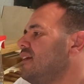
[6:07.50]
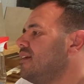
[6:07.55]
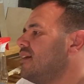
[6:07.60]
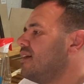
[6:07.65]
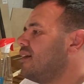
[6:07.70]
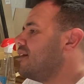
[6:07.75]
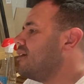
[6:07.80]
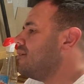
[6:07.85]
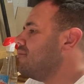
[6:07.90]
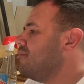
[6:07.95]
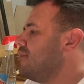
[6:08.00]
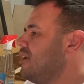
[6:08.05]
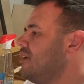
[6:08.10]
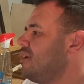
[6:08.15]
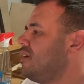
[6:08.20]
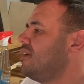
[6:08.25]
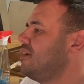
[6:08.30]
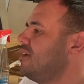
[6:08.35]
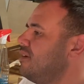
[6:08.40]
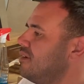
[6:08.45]

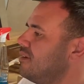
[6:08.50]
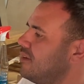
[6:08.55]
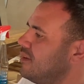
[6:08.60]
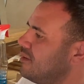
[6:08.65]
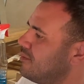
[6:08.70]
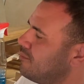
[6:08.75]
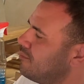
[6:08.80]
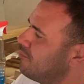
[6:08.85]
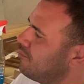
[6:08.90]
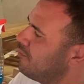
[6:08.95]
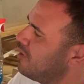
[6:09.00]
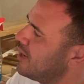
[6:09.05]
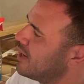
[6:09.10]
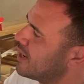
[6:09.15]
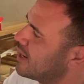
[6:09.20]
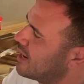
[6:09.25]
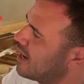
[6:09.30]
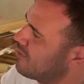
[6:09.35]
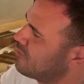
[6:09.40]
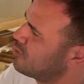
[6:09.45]

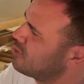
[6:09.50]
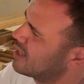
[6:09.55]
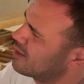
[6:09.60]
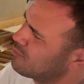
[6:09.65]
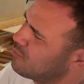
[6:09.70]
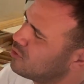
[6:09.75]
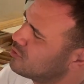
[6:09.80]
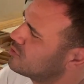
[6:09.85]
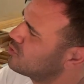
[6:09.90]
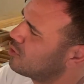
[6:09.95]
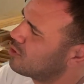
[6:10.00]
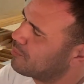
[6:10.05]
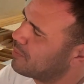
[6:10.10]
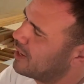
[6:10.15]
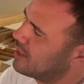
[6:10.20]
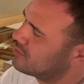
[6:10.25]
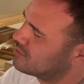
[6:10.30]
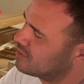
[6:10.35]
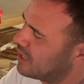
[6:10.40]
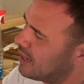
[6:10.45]
And I feel like most solar
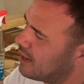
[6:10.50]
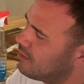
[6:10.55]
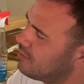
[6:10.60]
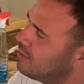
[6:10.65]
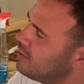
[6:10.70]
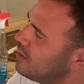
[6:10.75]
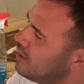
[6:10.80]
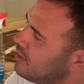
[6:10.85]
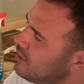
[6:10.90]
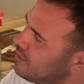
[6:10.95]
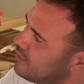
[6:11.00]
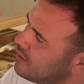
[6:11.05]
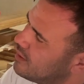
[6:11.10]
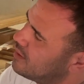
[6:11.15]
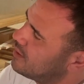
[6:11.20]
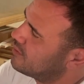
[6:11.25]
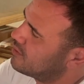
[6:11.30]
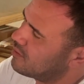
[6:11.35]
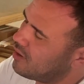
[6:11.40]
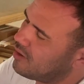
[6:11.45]
panels now,
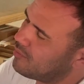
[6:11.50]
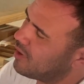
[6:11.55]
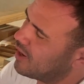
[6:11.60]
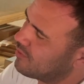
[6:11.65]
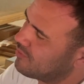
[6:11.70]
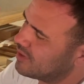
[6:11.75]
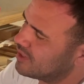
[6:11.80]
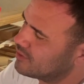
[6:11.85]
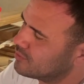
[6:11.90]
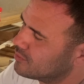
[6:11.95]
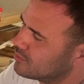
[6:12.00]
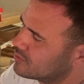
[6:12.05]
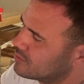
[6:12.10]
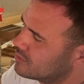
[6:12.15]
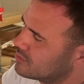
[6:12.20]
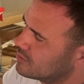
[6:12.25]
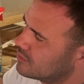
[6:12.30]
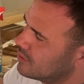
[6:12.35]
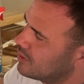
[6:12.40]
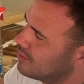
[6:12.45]
they're all bifacials,
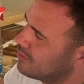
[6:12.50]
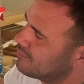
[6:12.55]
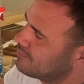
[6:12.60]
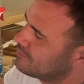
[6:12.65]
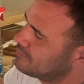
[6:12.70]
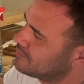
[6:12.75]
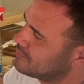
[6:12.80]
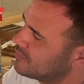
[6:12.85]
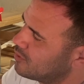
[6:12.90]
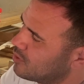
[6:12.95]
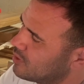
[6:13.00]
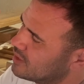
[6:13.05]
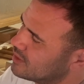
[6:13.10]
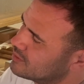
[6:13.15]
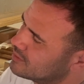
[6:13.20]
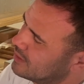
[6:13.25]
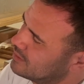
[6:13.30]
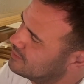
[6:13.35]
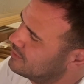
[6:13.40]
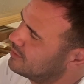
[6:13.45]
or at least
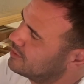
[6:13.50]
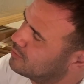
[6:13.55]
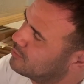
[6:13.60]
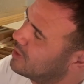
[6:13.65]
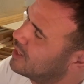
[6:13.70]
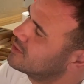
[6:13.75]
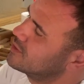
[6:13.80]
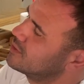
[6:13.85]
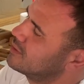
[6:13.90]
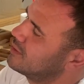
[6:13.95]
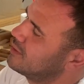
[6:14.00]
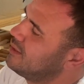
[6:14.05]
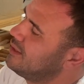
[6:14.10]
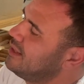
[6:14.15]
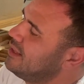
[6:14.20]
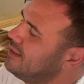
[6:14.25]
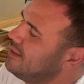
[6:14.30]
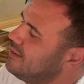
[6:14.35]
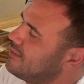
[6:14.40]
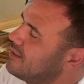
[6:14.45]
that's the direction
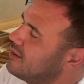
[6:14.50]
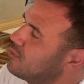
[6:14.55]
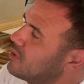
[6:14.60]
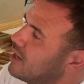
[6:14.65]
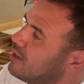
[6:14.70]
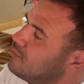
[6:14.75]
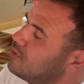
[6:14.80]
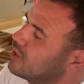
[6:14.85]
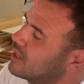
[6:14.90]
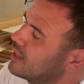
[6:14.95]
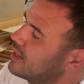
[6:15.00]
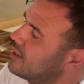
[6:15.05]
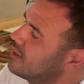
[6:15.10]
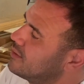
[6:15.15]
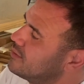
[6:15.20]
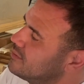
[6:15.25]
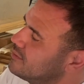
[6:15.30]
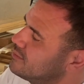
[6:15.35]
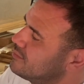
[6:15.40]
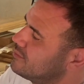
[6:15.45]
that when I'm looking at
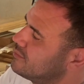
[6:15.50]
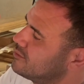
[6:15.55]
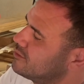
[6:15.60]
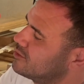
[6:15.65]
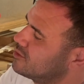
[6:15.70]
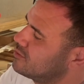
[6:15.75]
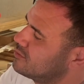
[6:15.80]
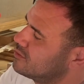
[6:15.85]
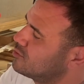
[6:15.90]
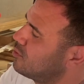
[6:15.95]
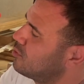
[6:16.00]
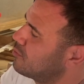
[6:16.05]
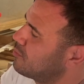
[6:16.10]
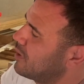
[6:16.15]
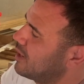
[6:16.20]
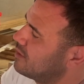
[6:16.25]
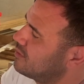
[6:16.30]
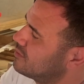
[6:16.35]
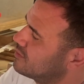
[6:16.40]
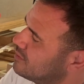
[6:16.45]
solar
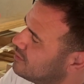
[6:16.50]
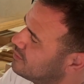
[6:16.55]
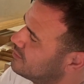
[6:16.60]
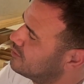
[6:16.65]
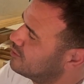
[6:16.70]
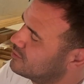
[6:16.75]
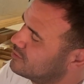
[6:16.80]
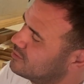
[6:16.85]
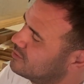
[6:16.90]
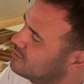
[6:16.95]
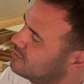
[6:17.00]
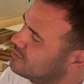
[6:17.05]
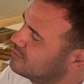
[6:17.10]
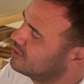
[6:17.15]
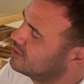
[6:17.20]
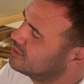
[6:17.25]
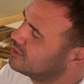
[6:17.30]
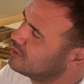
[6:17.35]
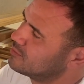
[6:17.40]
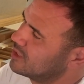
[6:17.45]
panels,
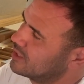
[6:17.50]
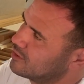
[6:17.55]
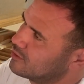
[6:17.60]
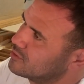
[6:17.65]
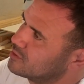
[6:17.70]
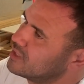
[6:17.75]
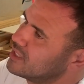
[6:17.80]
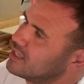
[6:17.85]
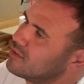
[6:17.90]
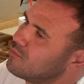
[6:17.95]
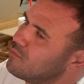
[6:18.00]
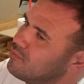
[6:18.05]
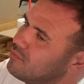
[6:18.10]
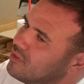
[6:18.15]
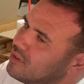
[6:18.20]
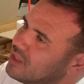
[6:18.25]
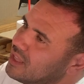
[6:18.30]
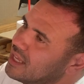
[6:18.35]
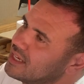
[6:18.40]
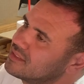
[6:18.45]
it seems like you're seeing
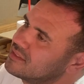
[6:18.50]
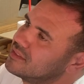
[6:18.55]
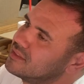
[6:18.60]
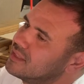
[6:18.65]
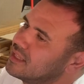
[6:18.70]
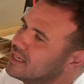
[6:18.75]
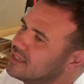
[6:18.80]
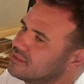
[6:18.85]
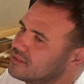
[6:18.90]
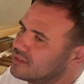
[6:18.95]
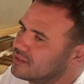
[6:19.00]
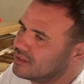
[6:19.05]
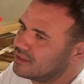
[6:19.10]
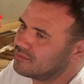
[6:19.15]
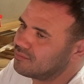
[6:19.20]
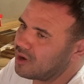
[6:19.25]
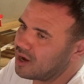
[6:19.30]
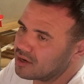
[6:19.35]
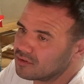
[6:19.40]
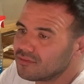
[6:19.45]
less and less of the
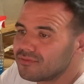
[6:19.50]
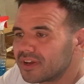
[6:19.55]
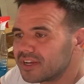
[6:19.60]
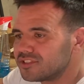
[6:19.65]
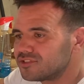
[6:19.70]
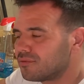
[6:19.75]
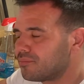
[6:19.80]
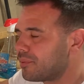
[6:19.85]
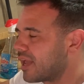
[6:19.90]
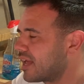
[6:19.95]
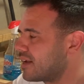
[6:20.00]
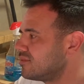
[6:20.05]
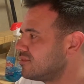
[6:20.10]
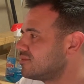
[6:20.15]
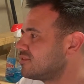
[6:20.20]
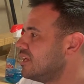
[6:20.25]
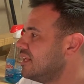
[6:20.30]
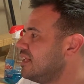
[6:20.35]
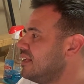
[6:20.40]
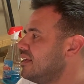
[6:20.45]
monofacial
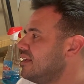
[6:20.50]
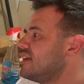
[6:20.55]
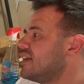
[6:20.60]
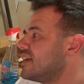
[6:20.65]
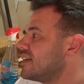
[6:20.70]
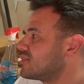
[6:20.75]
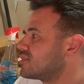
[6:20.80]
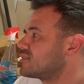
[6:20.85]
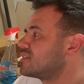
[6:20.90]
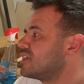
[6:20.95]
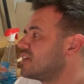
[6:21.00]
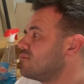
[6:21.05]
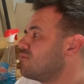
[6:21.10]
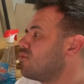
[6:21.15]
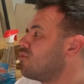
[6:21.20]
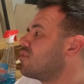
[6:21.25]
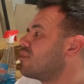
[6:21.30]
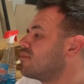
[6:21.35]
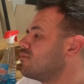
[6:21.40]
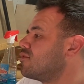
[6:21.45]
panels, and you're seeing
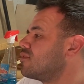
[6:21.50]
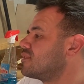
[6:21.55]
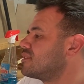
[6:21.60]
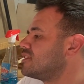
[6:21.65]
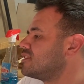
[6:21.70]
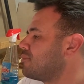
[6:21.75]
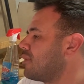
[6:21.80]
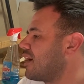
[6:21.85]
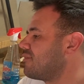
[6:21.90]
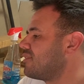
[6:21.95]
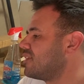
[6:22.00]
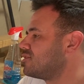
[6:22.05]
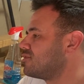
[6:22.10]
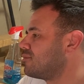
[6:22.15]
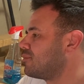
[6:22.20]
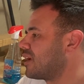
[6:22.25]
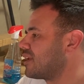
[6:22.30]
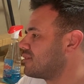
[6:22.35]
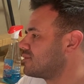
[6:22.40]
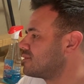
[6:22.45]
more and more of these bifacial
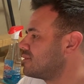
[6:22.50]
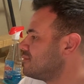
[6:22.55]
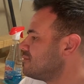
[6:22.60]
panels.